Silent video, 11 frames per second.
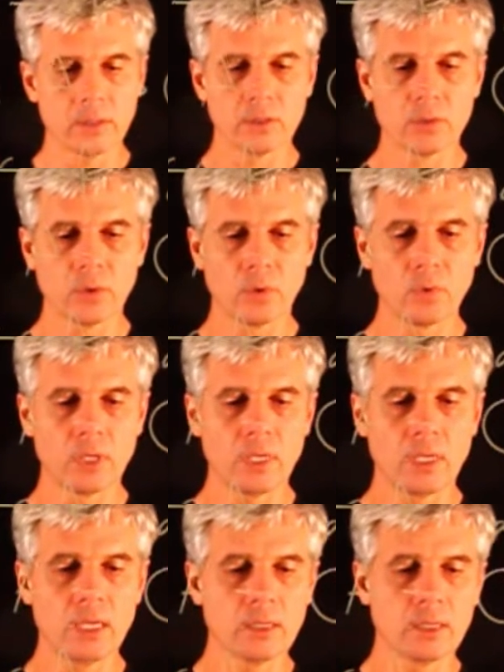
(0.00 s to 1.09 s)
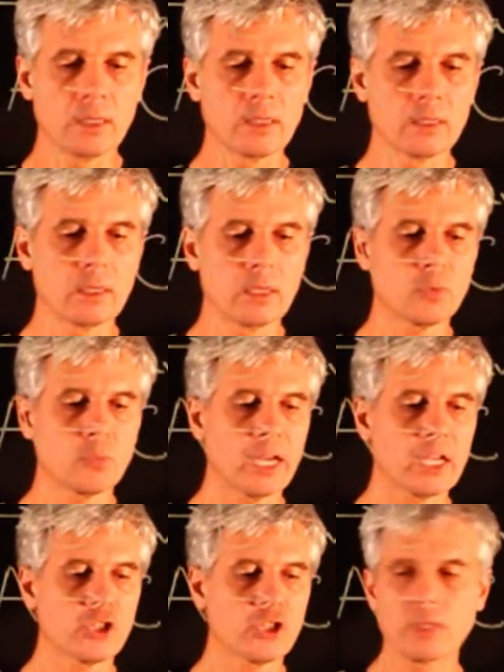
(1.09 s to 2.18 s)
so in
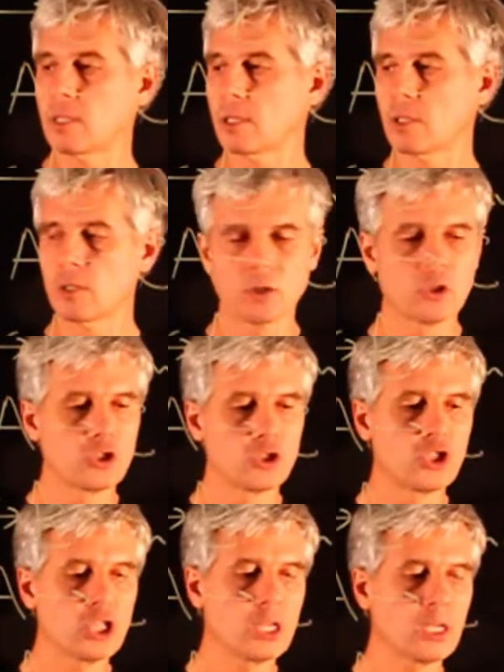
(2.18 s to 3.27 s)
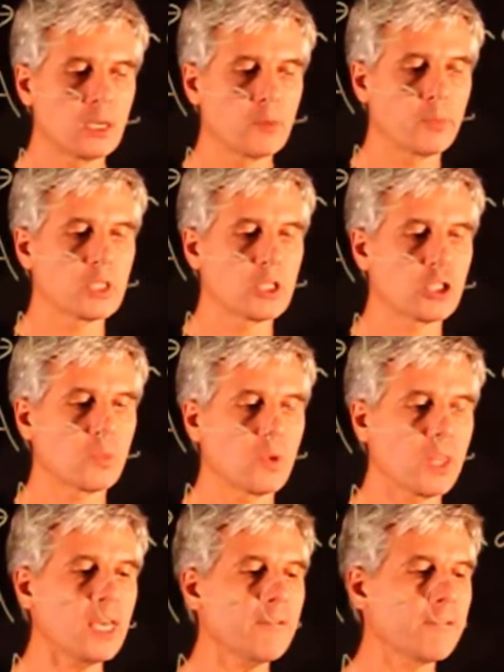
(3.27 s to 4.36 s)
expression g composition with
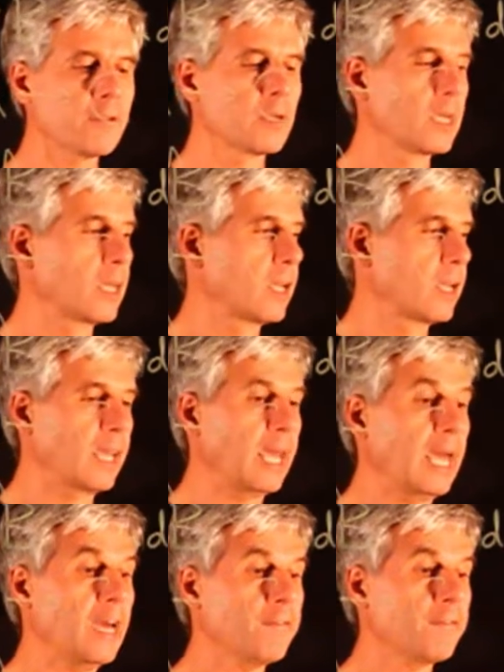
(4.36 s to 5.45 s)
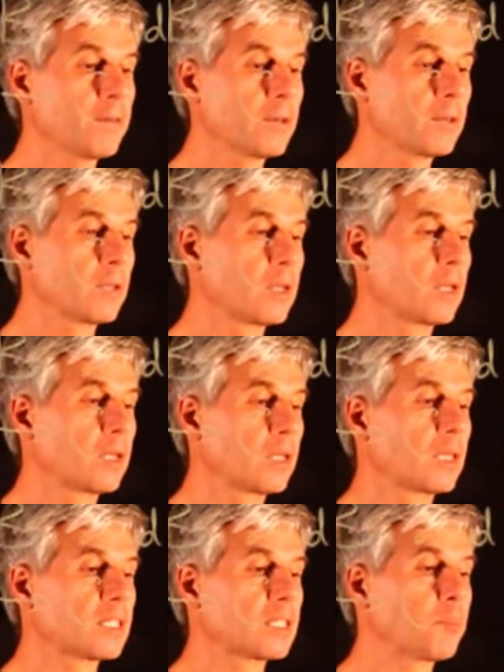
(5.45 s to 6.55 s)
f, f
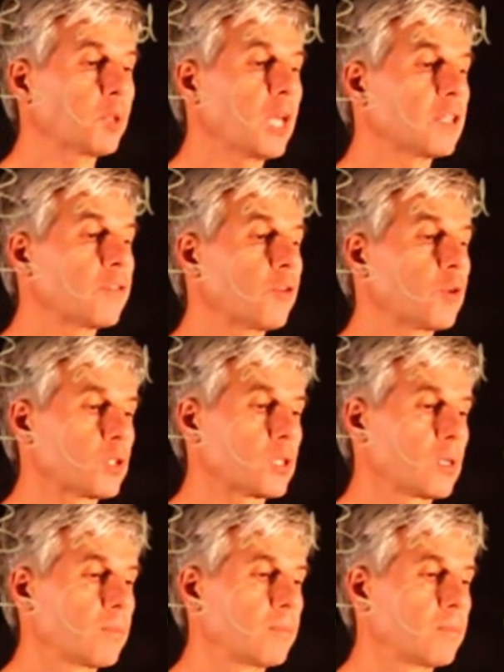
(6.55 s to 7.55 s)
is applied first.